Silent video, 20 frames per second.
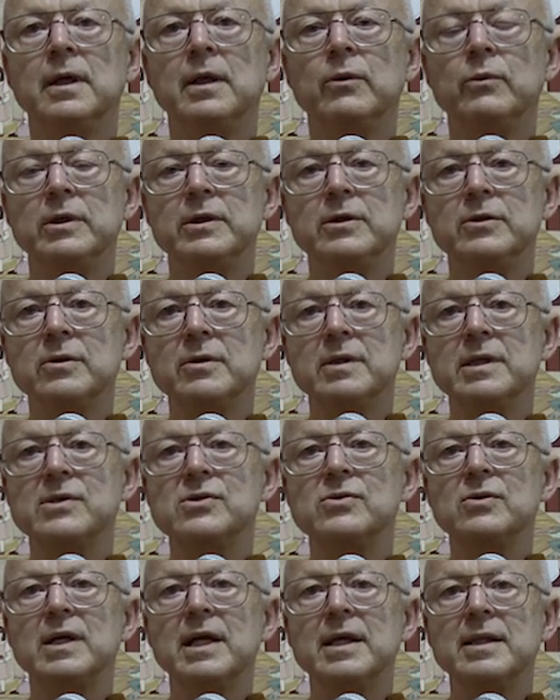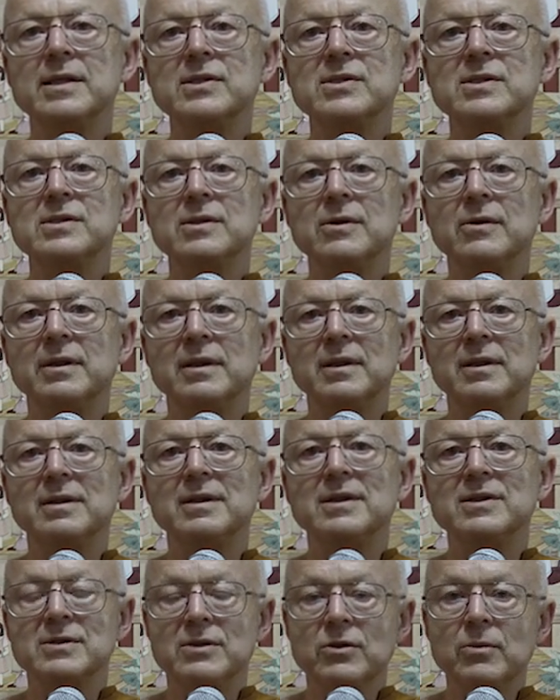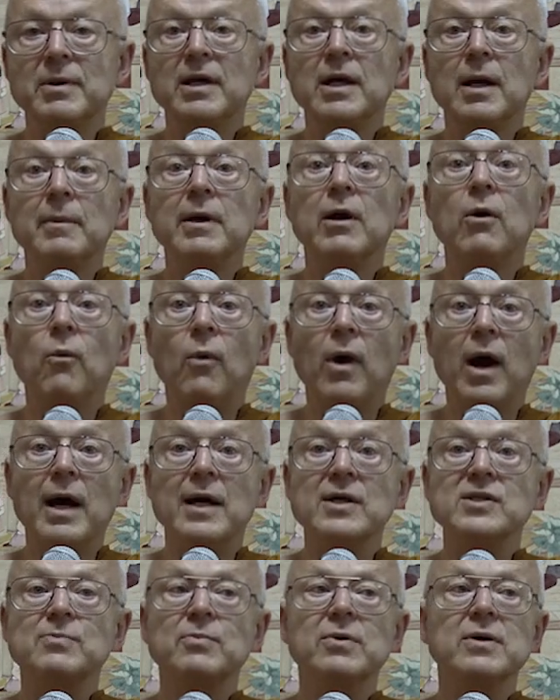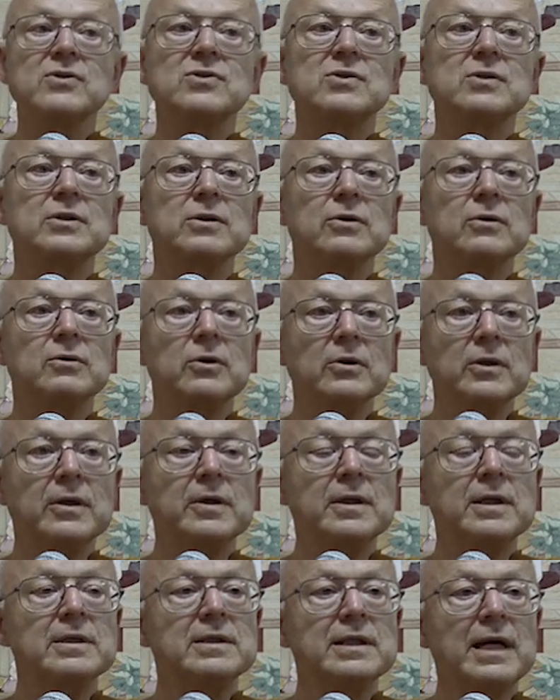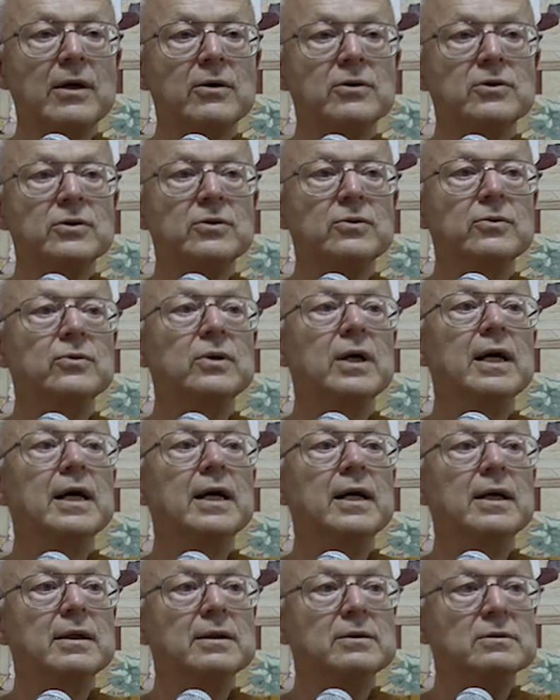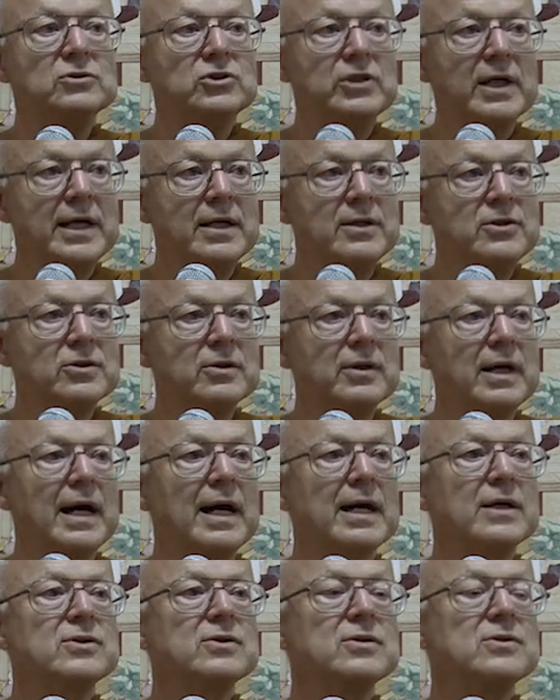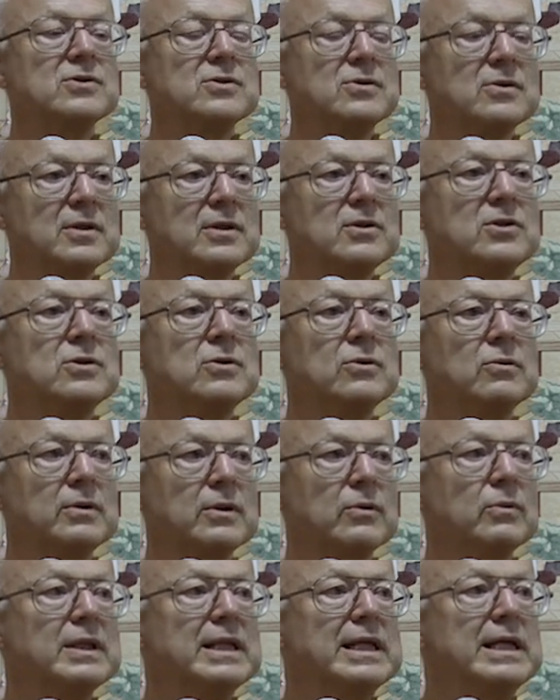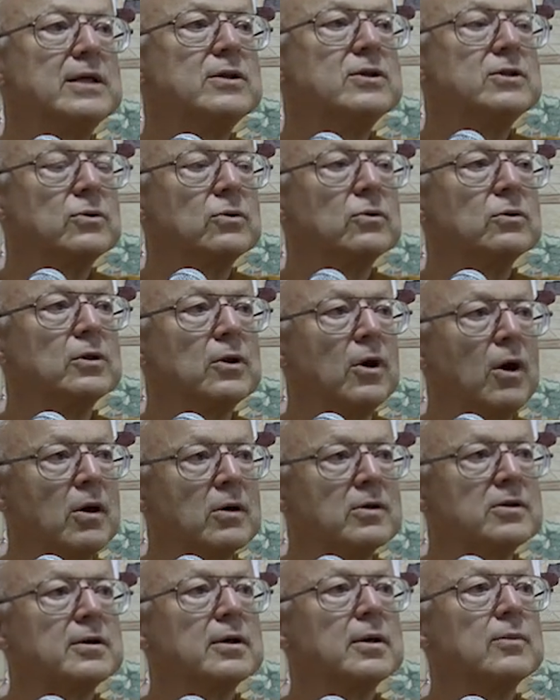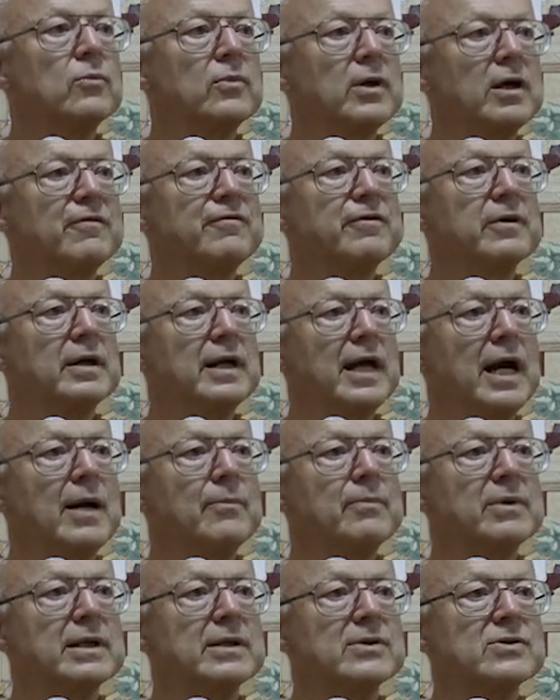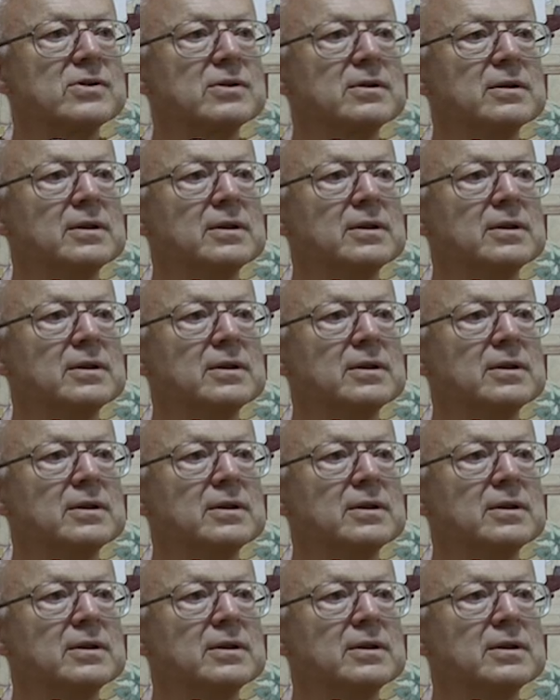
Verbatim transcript: And when you do this, okay, this is your this you're becoming a wise person. You're learning how to change your actions so that you will lead to long-term welfare and happiness.